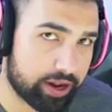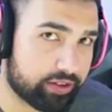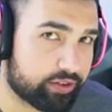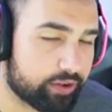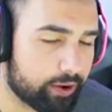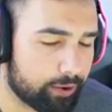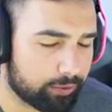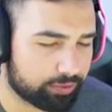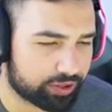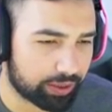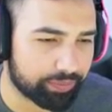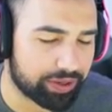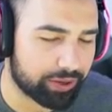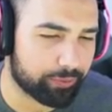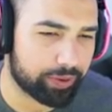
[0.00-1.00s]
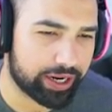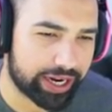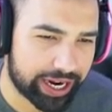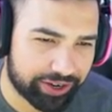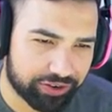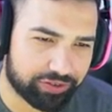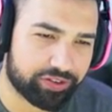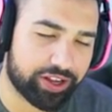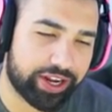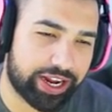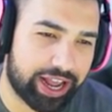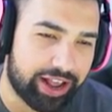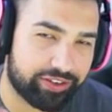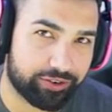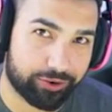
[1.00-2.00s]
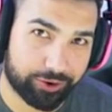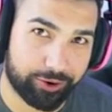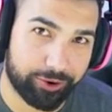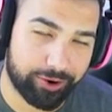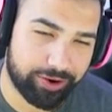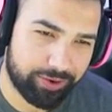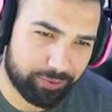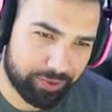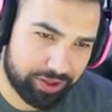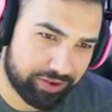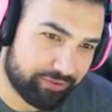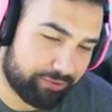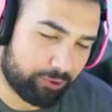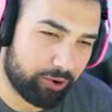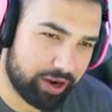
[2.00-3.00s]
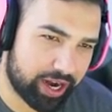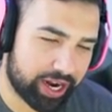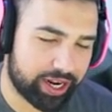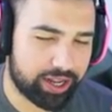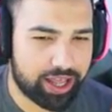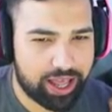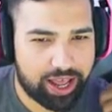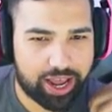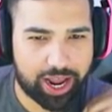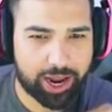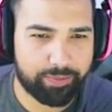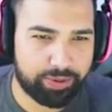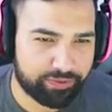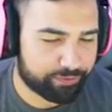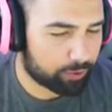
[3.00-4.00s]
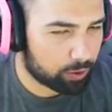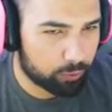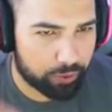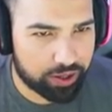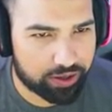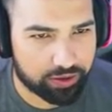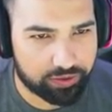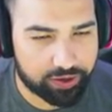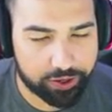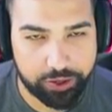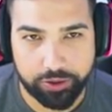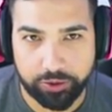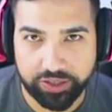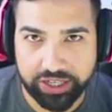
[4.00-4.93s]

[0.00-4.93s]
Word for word: Right, so something really interesting has occurred within Fortnite. And before we continue,